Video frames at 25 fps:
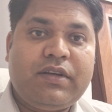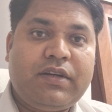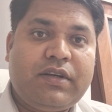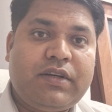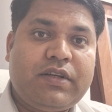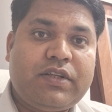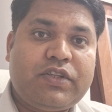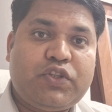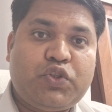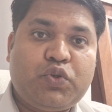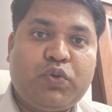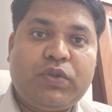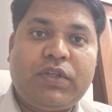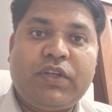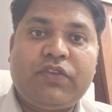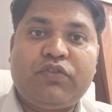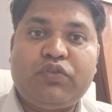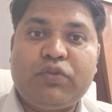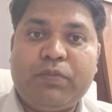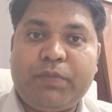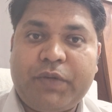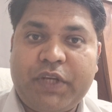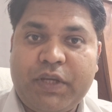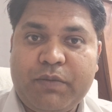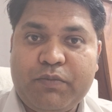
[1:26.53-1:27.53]
to the
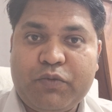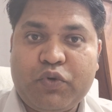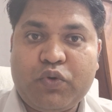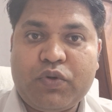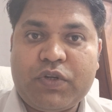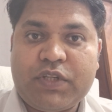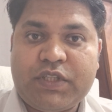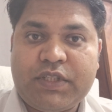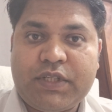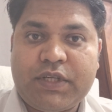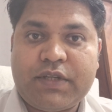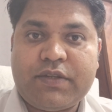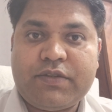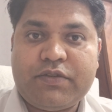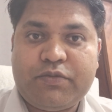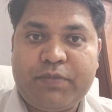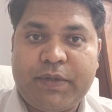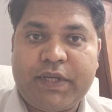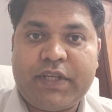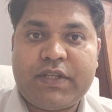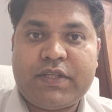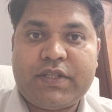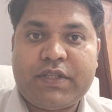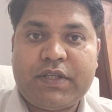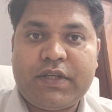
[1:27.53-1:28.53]
Supreme Court
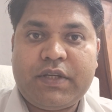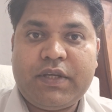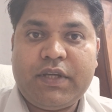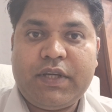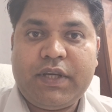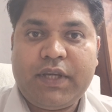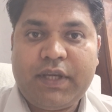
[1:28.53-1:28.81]
judgment,